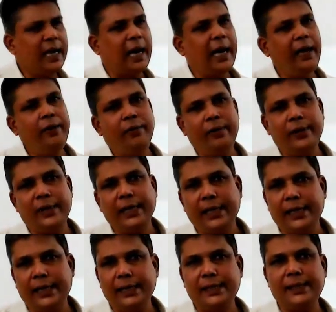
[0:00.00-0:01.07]
I don't
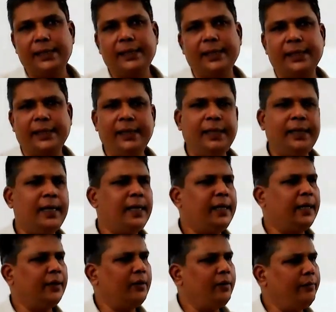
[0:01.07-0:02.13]
think it is real
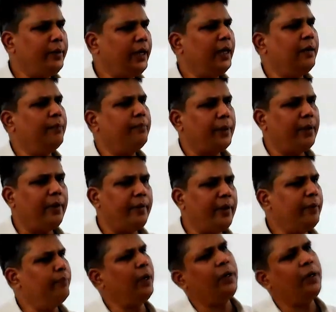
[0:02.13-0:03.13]
economic empowerment.